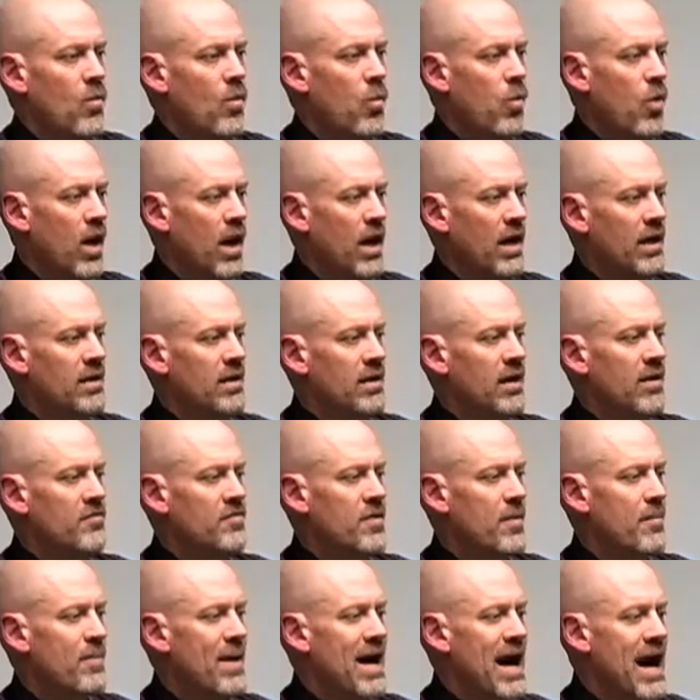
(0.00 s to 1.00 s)
One
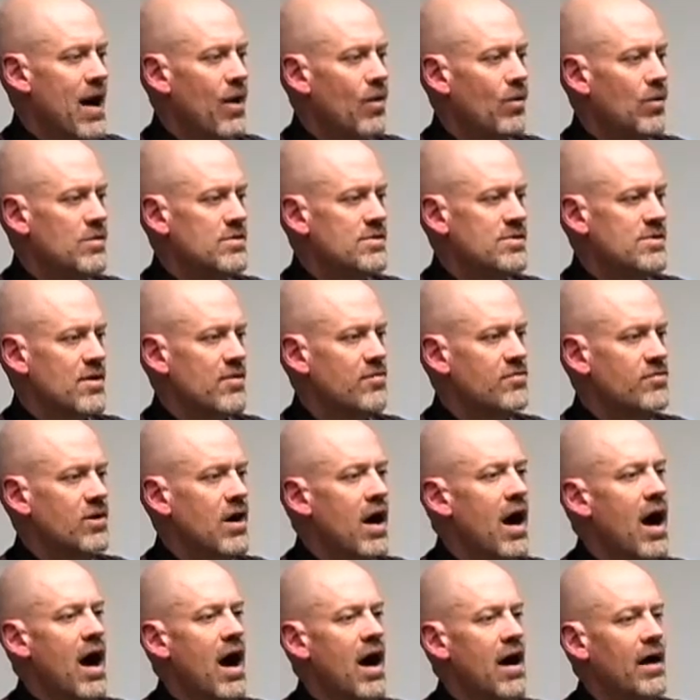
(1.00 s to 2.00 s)
of the powers of
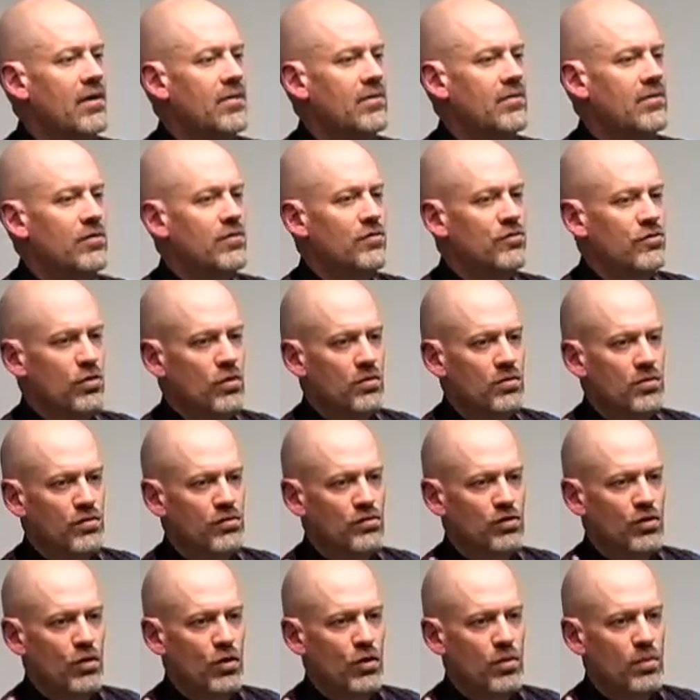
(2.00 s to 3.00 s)
God, two,
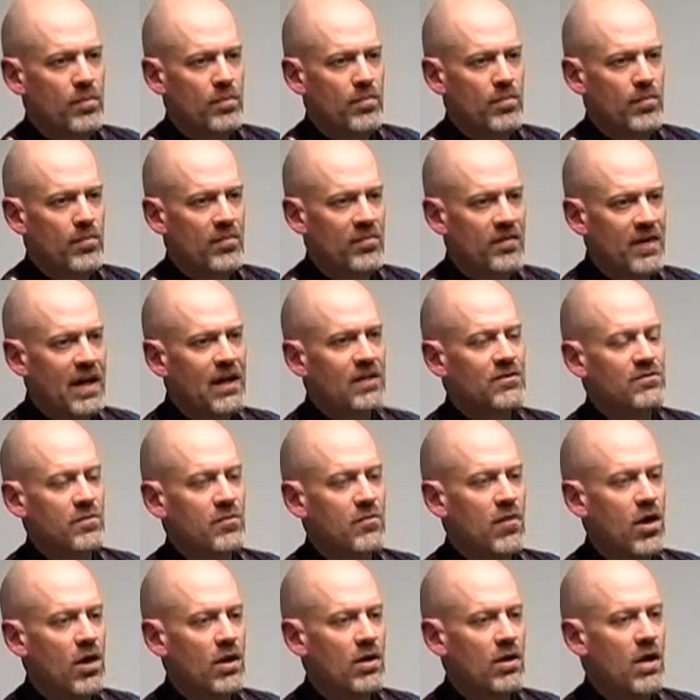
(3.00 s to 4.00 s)
the two things
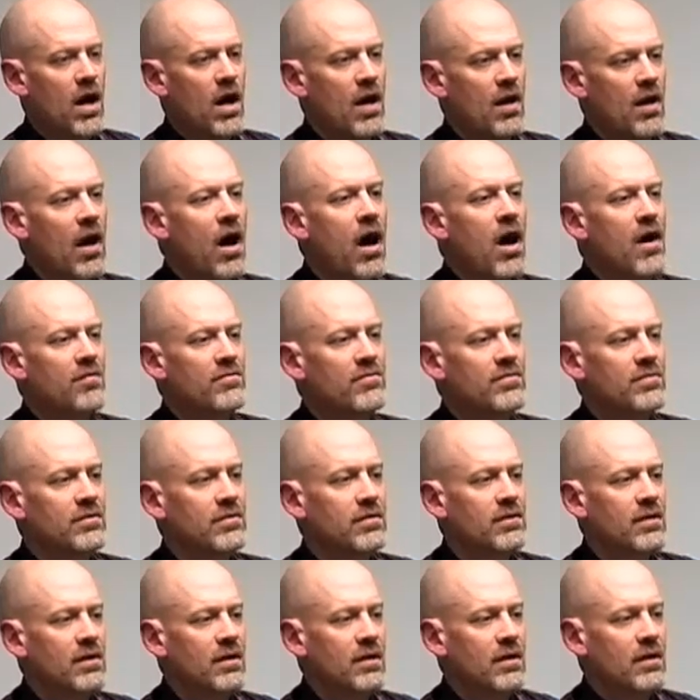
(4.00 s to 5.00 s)
that mark God off
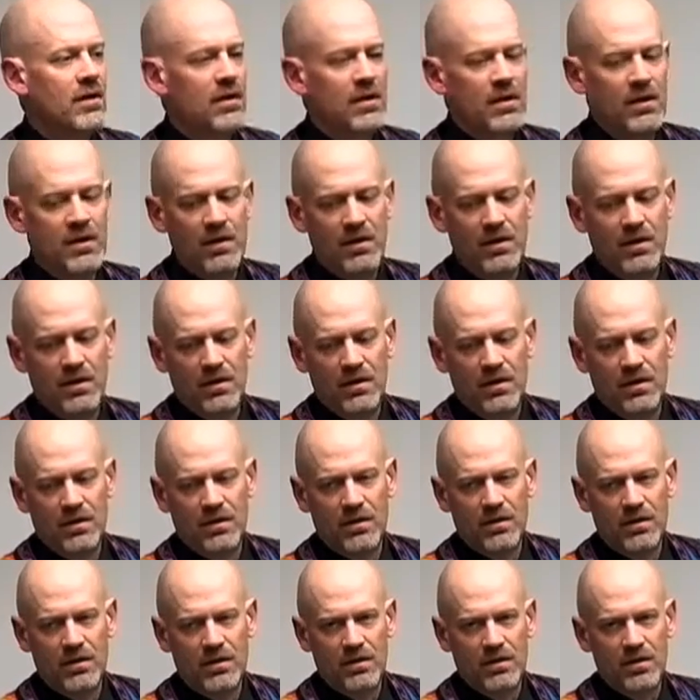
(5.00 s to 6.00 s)

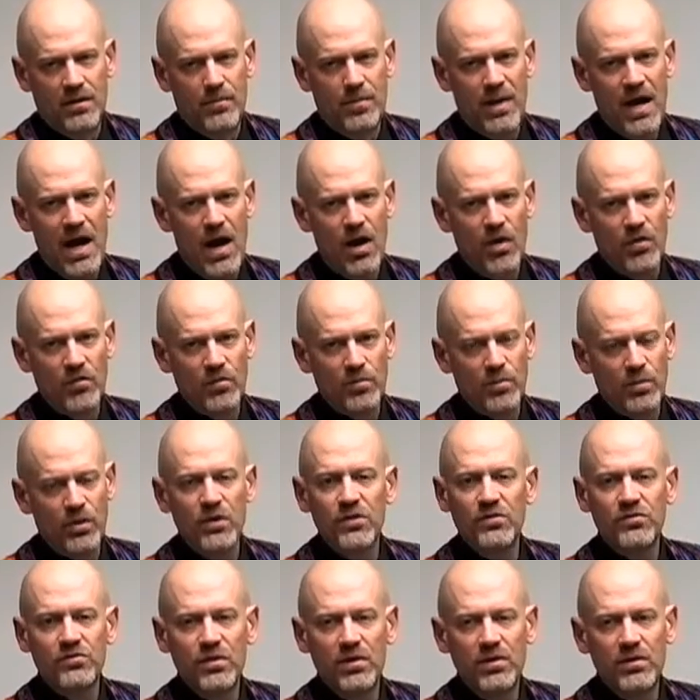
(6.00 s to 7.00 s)
the power of the
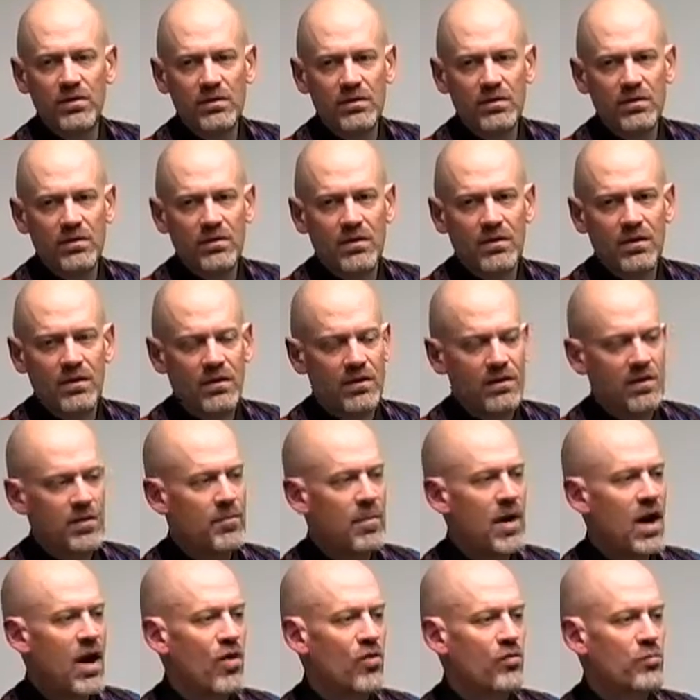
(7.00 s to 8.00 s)
priesthood,
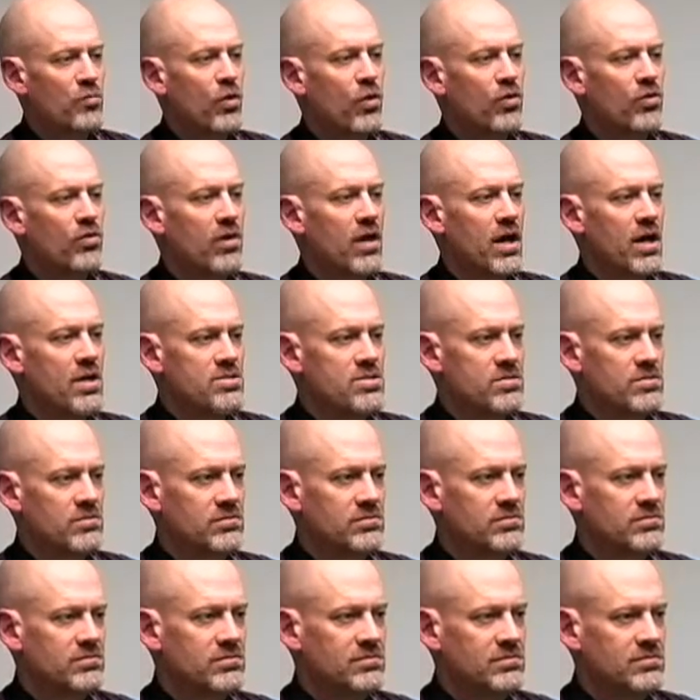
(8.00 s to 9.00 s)
the power of procreation.
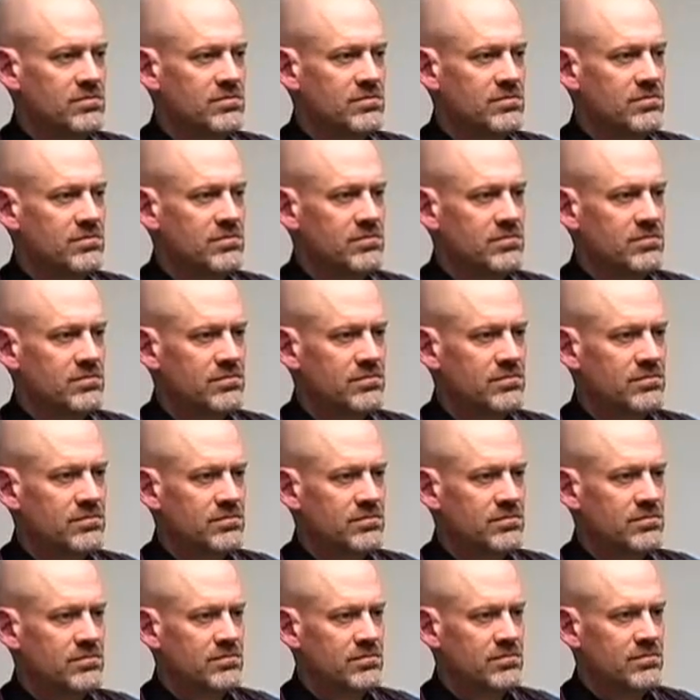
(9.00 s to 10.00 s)

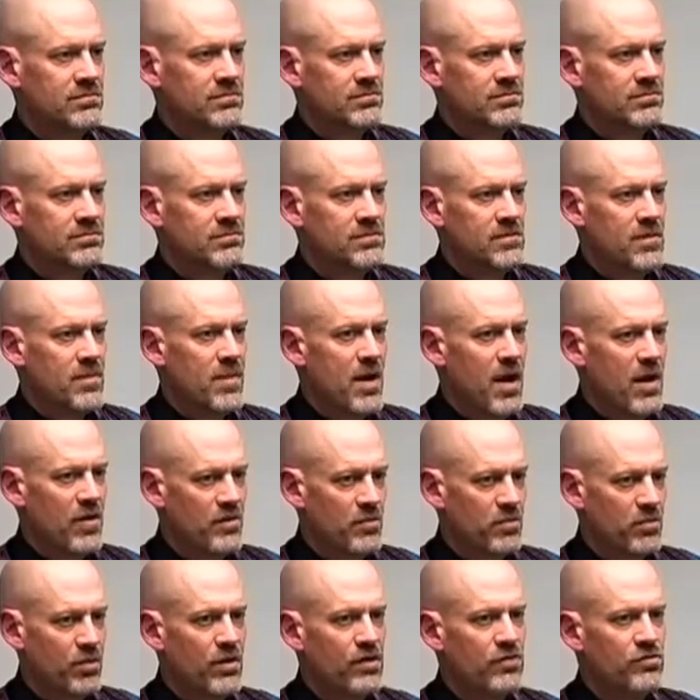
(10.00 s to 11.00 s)
The power
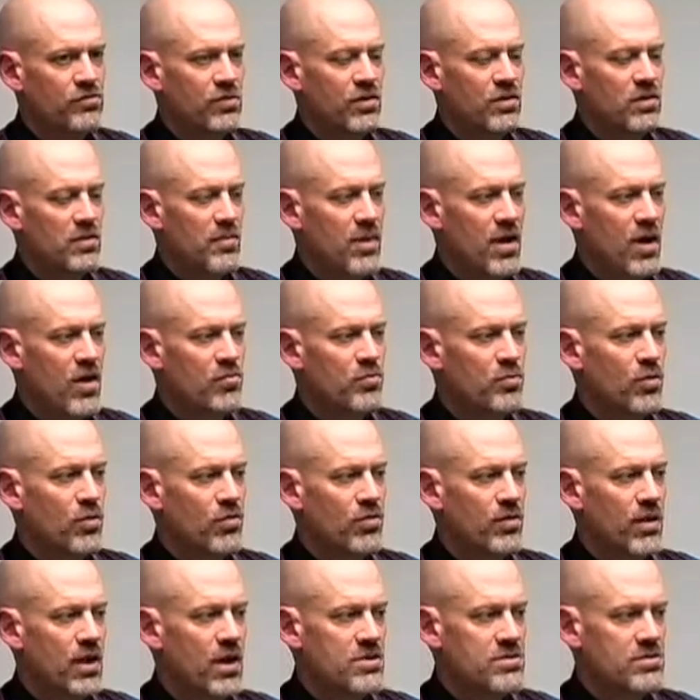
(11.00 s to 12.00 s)
of the priesthood and the power of
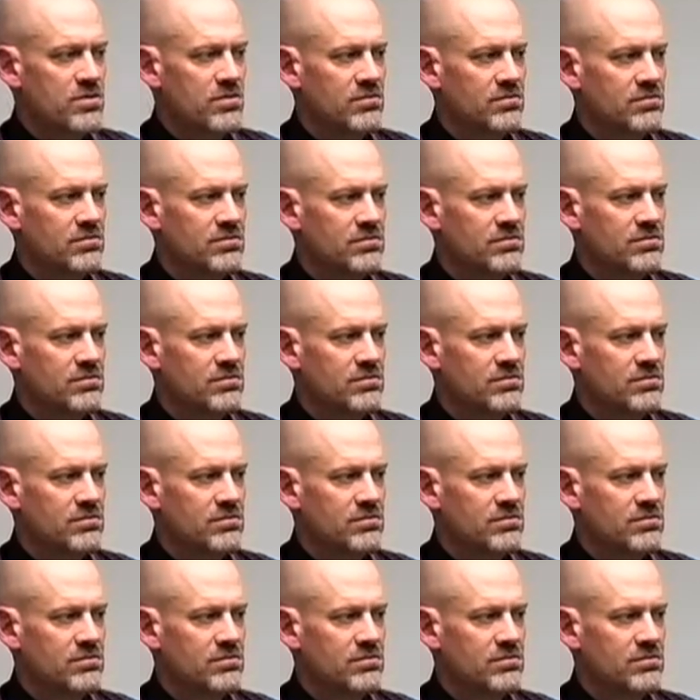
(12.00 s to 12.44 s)
procreation.